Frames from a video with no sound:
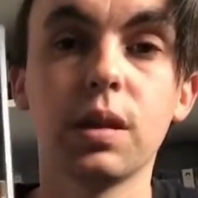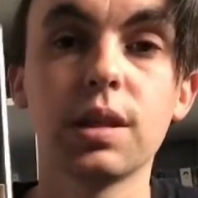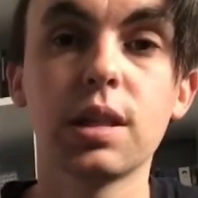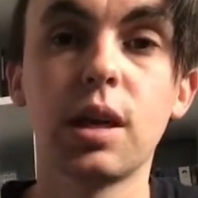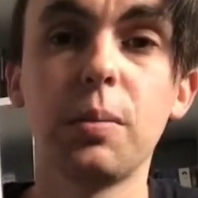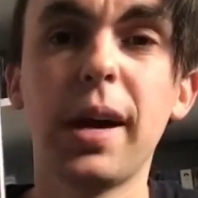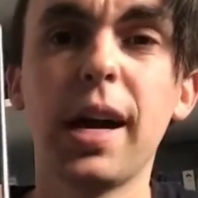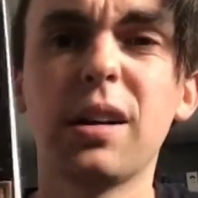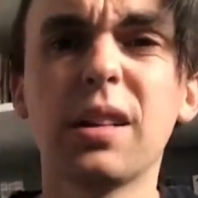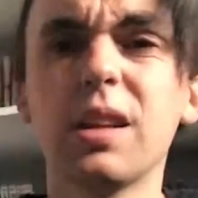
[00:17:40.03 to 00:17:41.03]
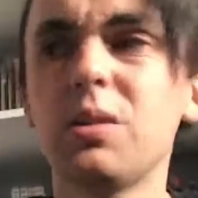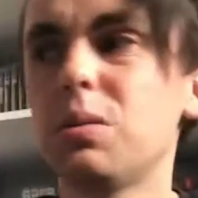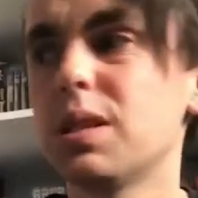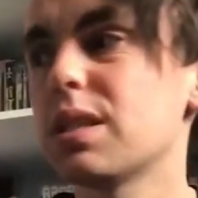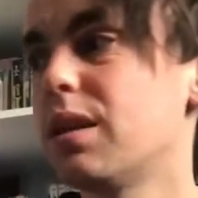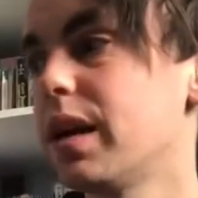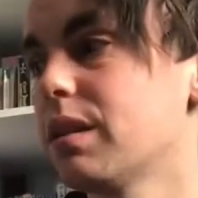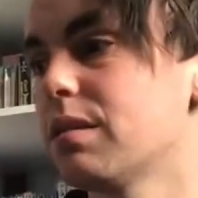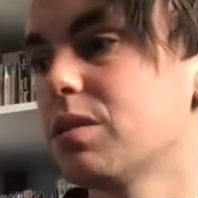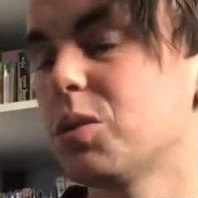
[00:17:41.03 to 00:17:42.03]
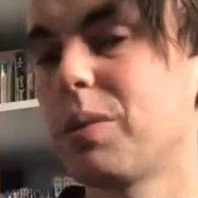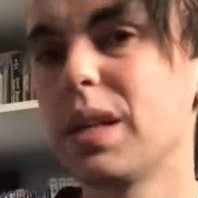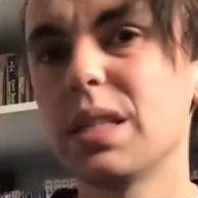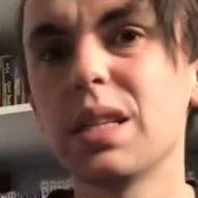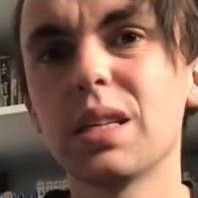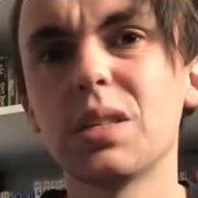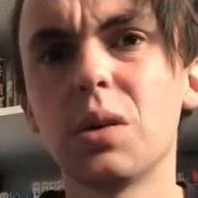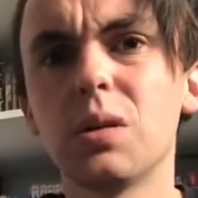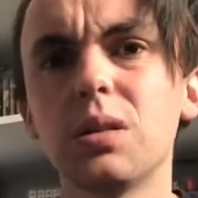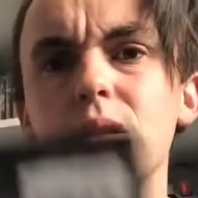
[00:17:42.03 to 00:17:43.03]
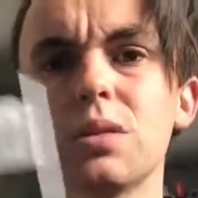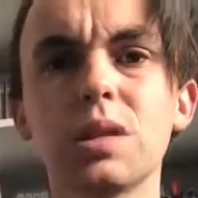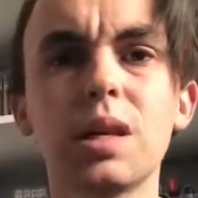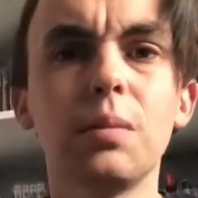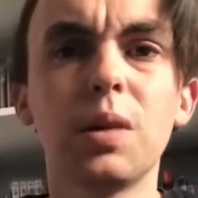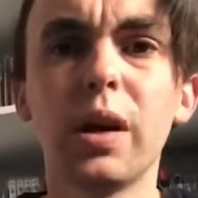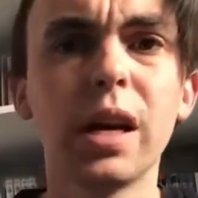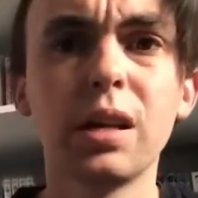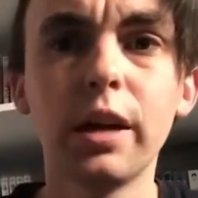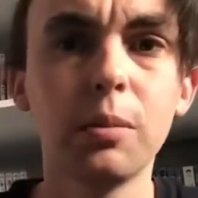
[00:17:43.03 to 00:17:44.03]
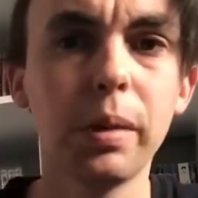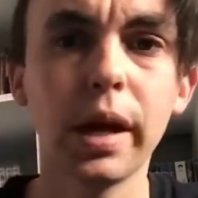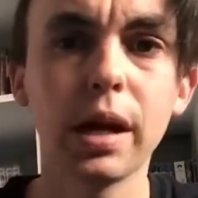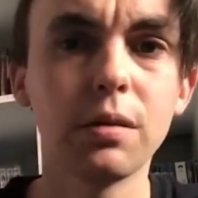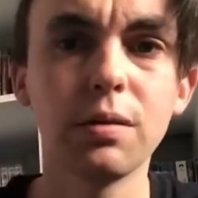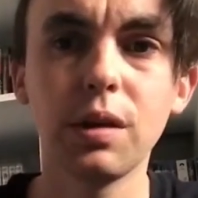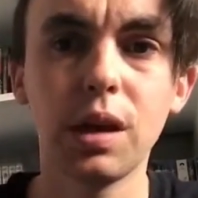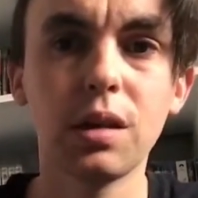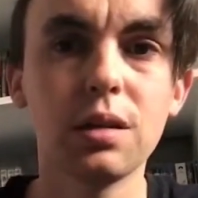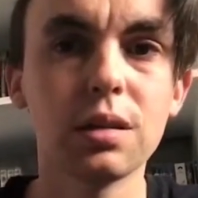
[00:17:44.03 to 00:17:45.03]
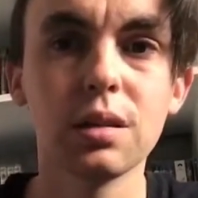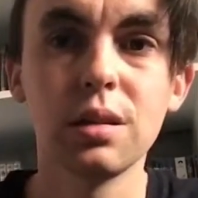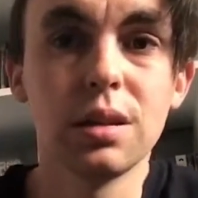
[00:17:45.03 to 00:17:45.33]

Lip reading: instead of paying, I think it was like $26 or something I ended up paying for this,